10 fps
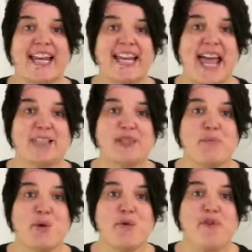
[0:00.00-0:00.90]
let's
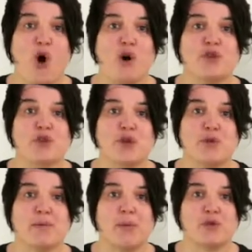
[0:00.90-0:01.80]
move on
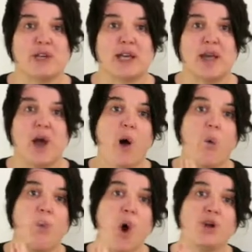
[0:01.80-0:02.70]
to the body.
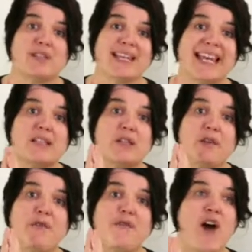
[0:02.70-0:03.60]
What is the
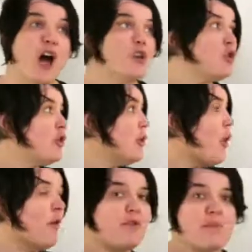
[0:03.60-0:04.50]
function
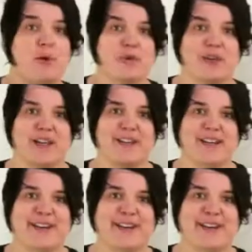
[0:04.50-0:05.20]
of the body?